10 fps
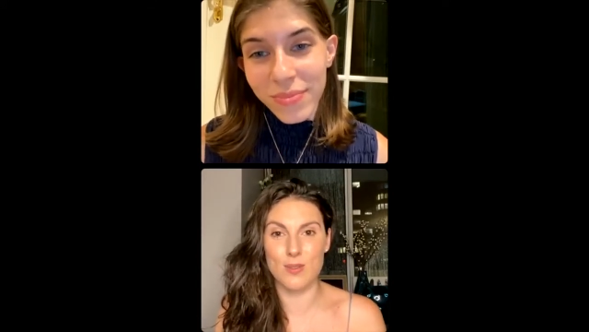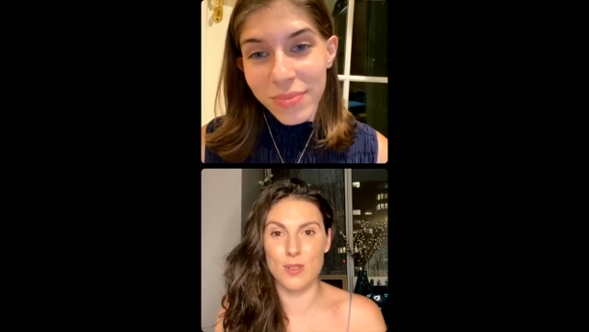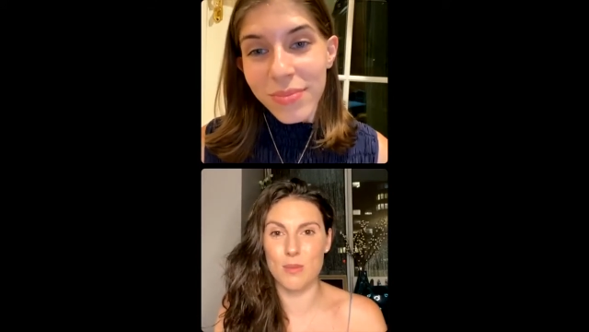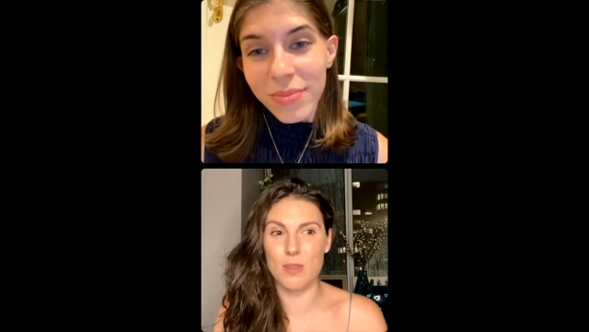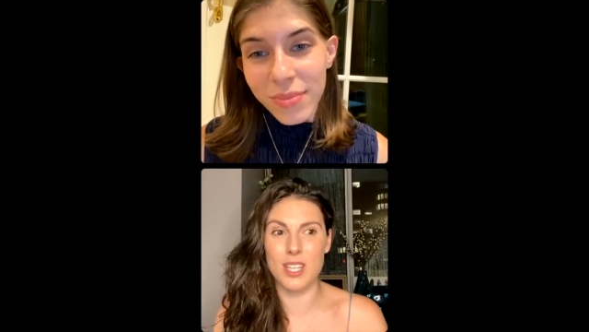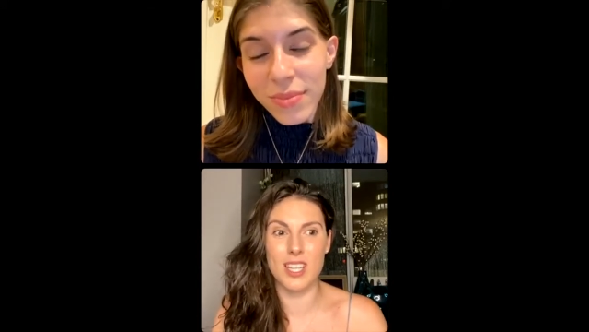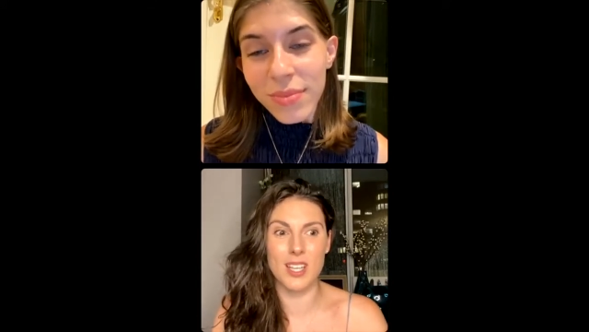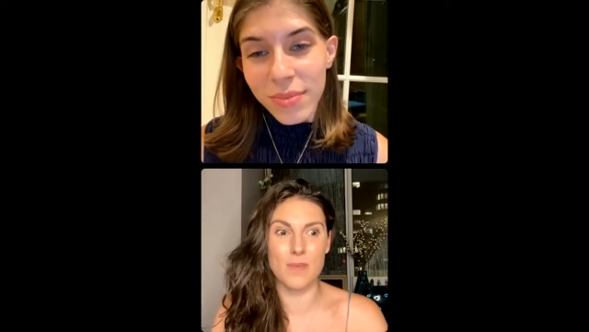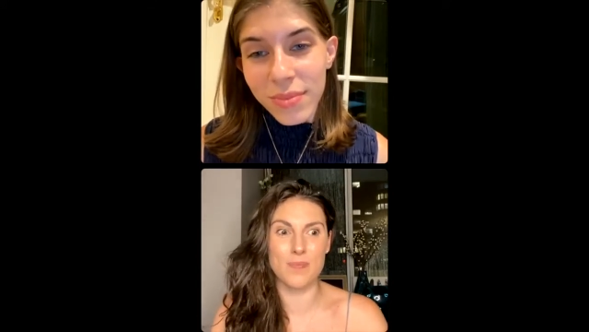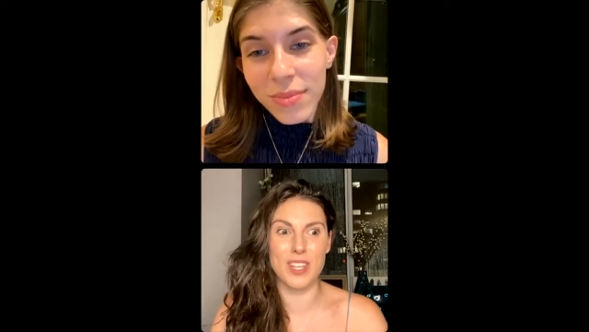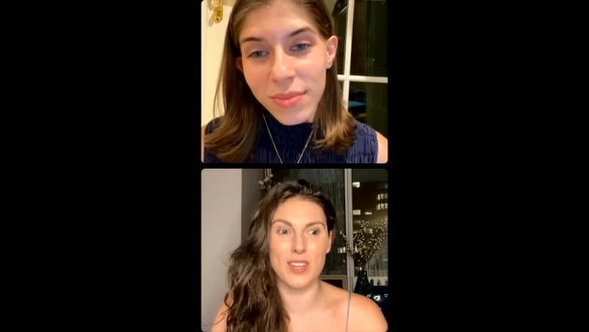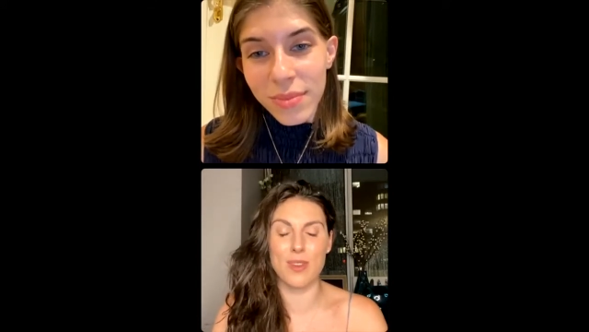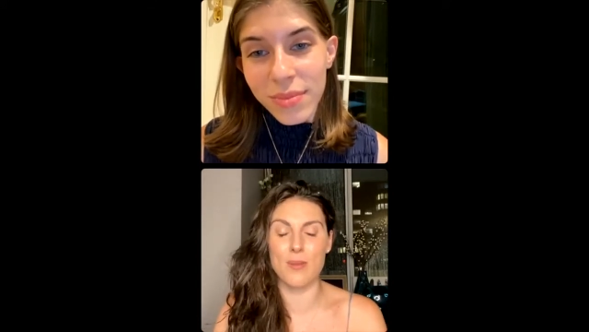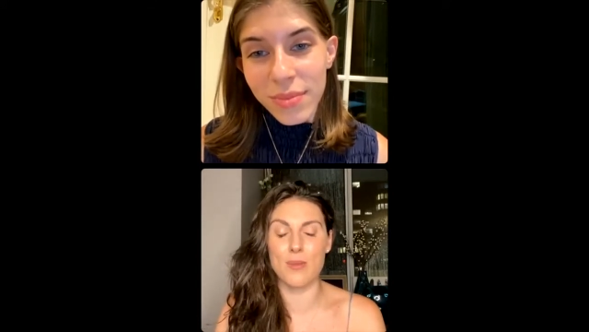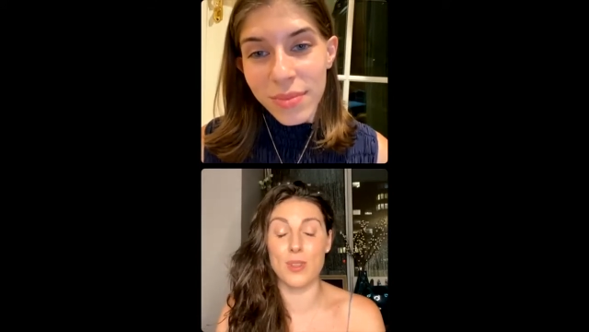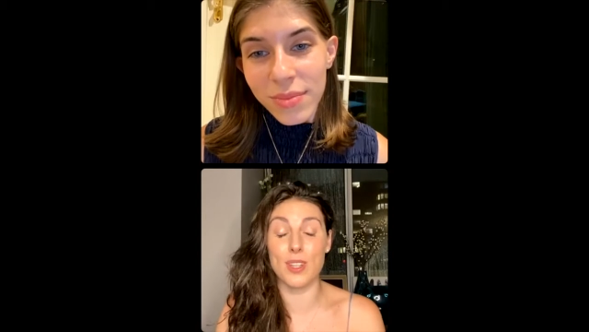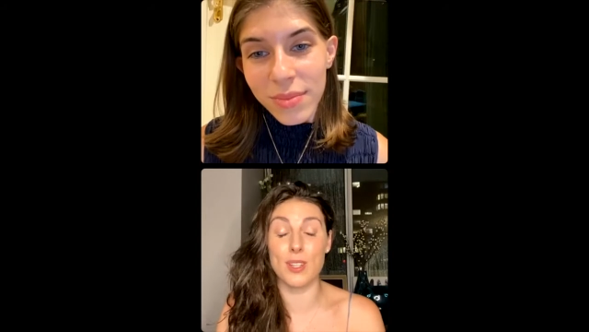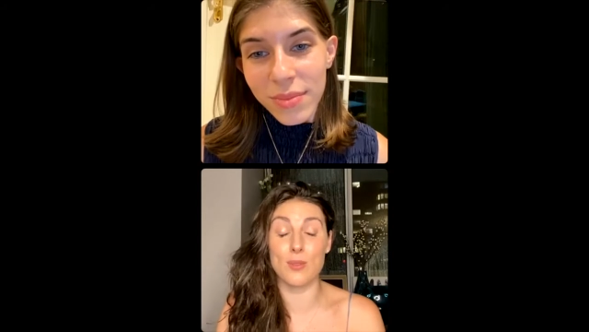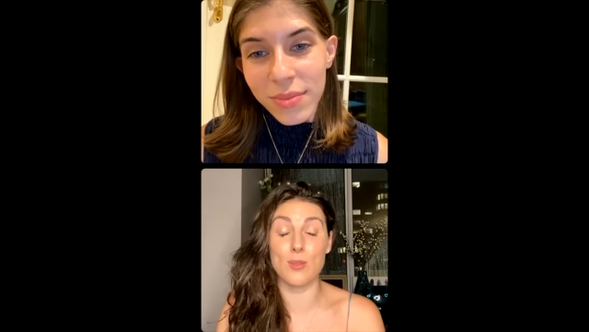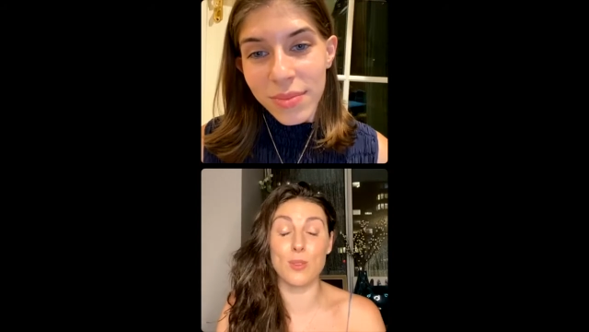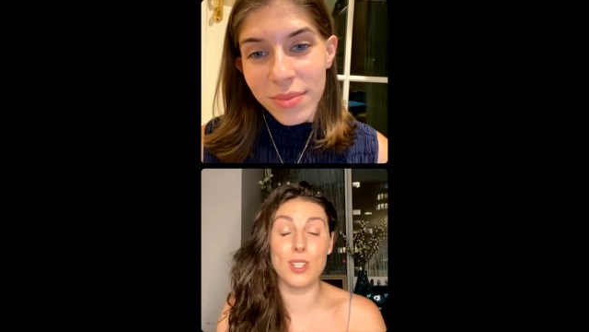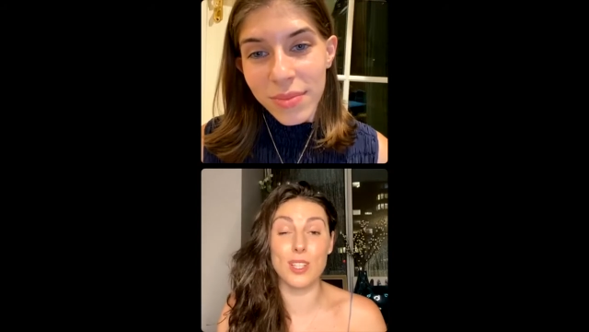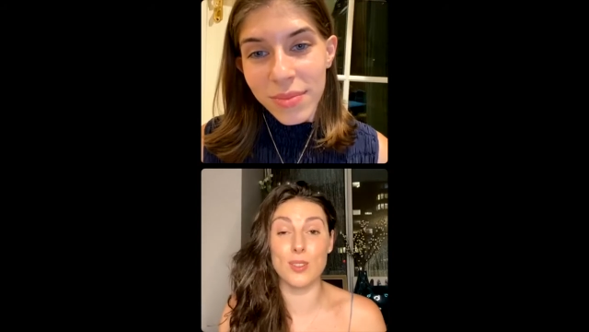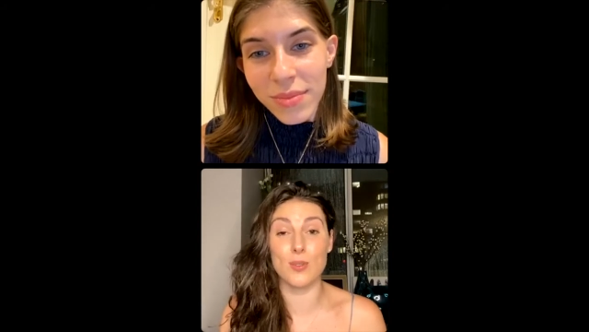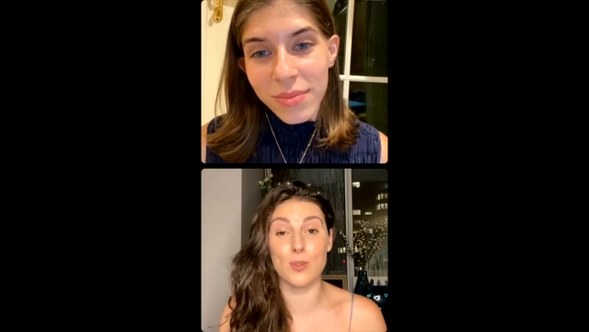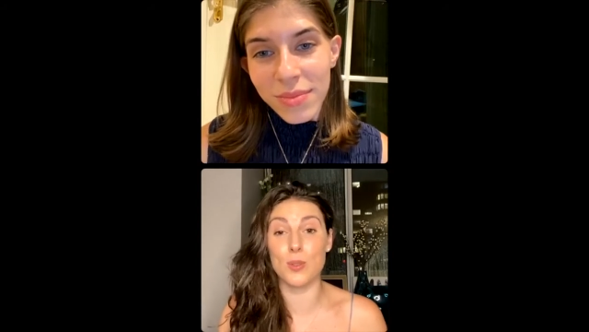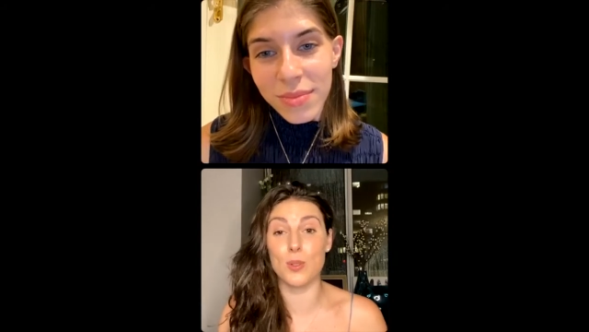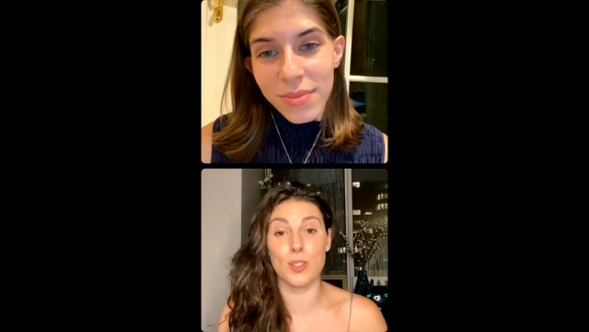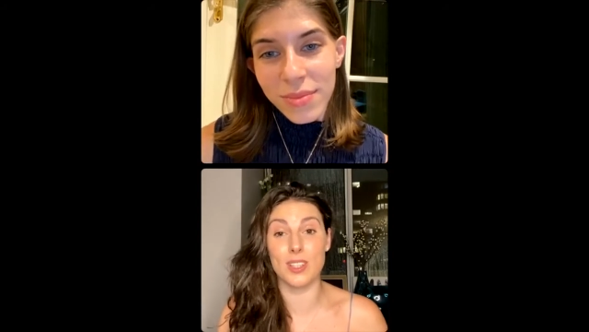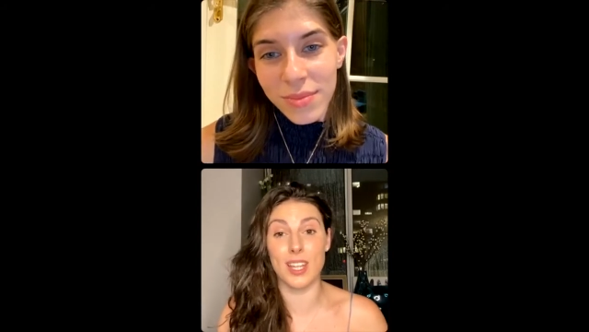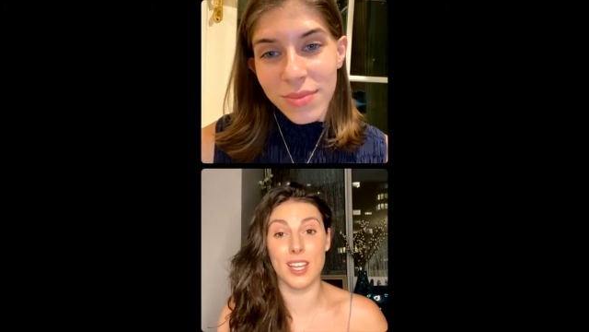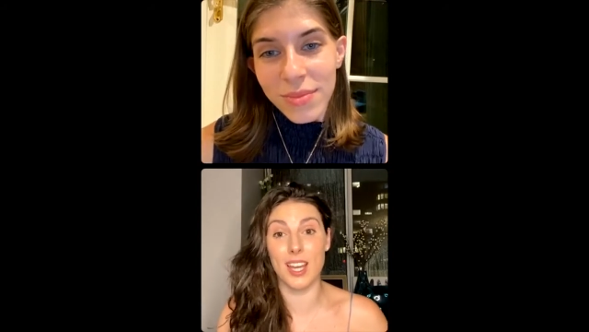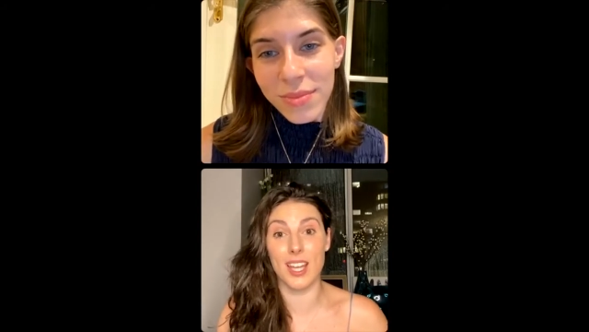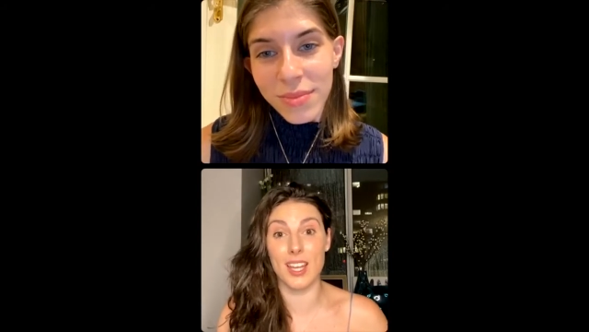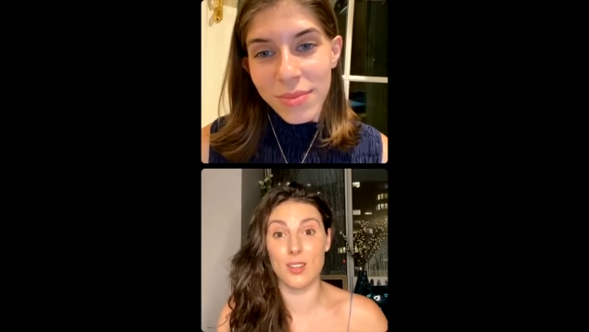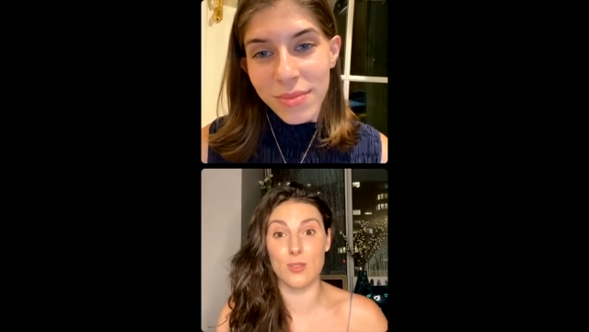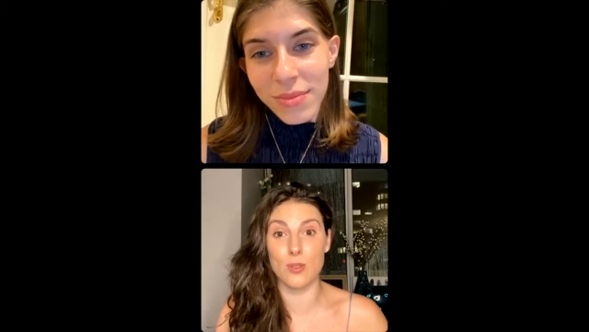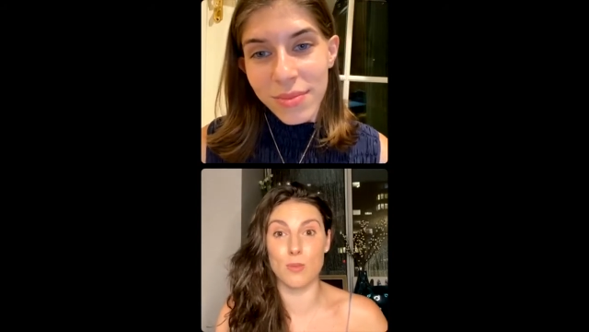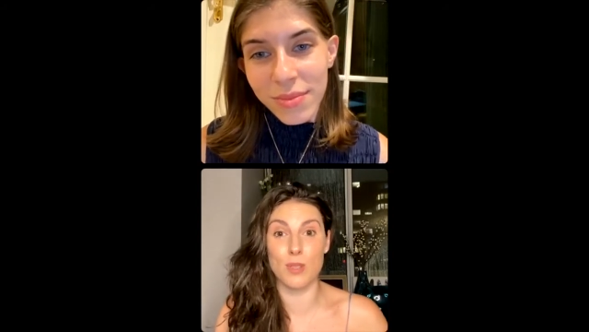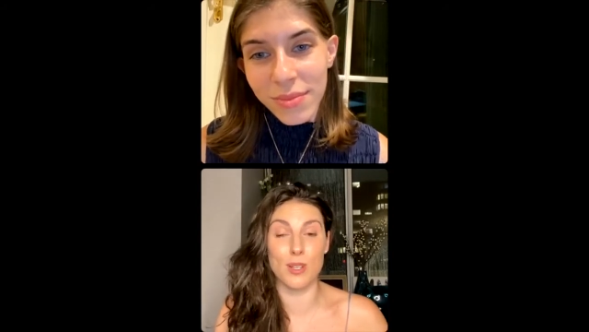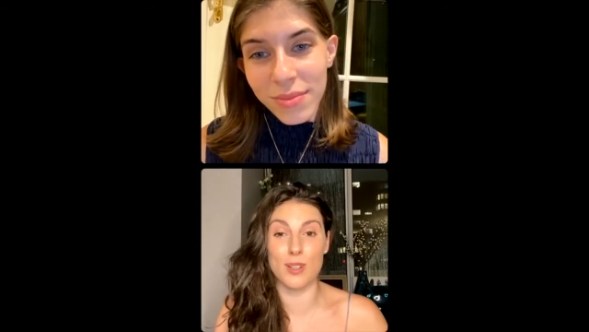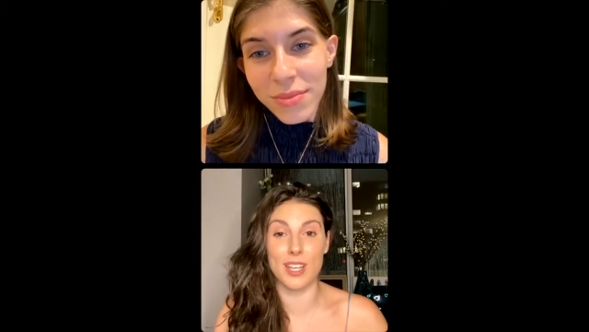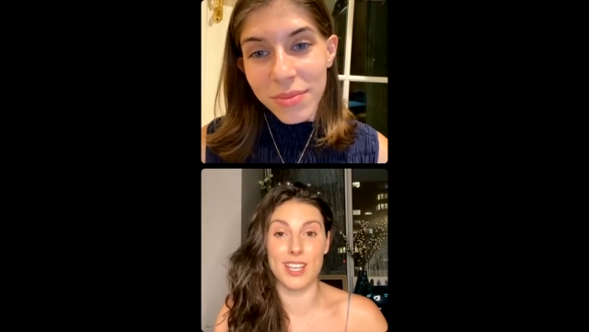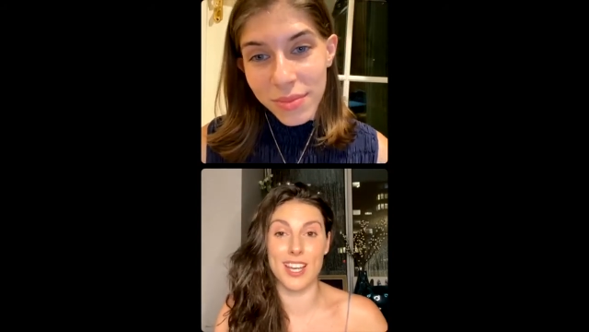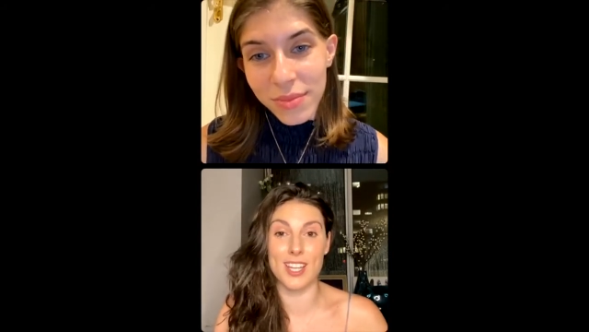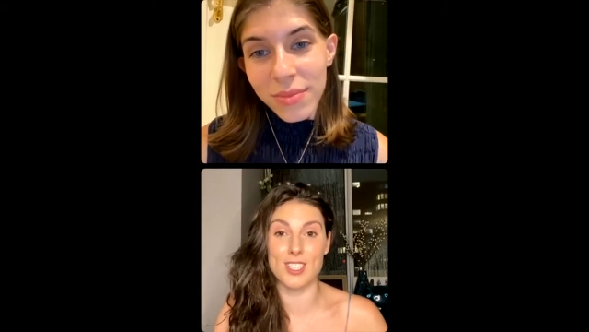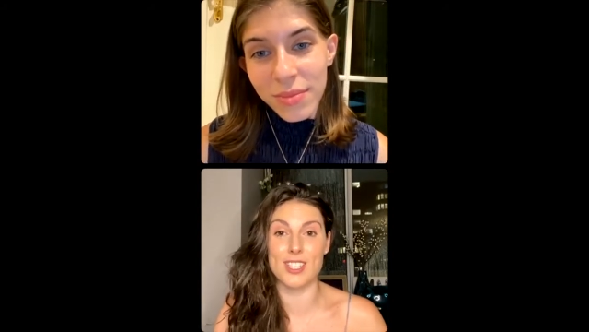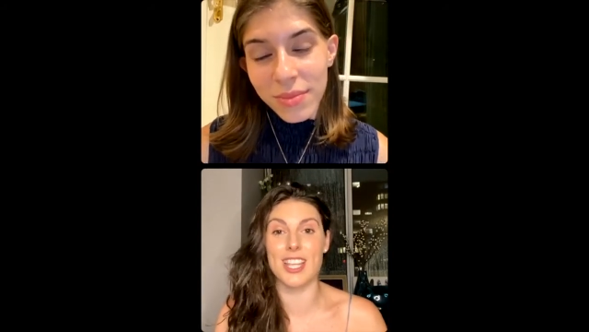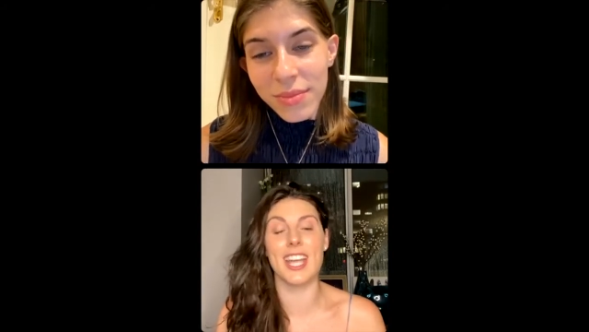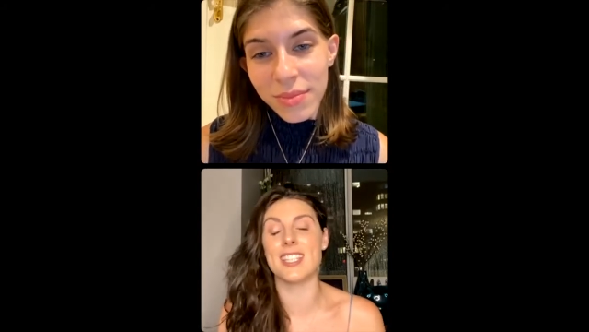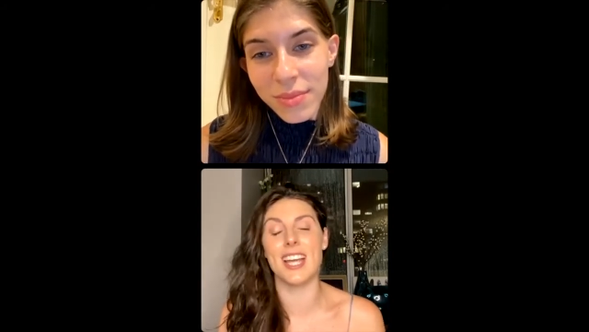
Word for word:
Speaker 1: for me, if I'm feeling really full and like I ate a full meal, like I just can't,